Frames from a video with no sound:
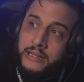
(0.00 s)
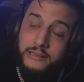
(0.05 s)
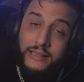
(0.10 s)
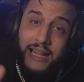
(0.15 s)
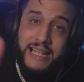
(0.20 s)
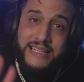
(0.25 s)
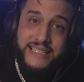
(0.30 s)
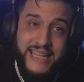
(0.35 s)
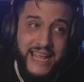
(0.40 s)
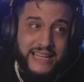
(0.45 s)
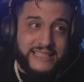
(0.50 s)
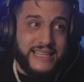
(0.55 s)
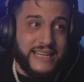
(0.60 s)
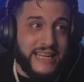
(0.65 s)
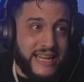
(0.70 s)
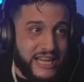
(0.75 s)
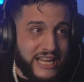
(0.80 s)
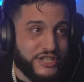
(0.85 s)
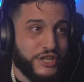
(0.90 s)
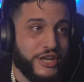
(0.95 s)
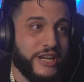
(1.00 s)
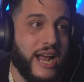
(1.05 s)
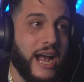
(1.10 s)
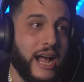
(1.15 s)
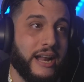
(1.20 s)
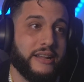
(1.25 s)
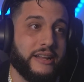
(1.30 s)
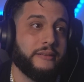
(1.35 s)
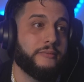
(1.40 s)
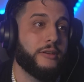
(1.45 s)
Let's get to Geechee
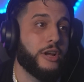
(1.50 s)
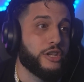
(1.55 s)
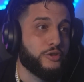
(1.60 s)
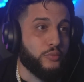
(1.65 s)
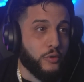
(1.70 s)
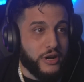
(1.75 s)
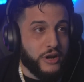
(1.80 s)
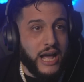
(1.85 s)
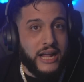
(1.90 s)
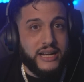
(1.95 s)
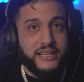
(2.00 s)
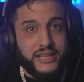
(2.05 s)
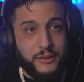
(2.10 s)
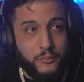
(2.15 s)
Gotti, because we're not at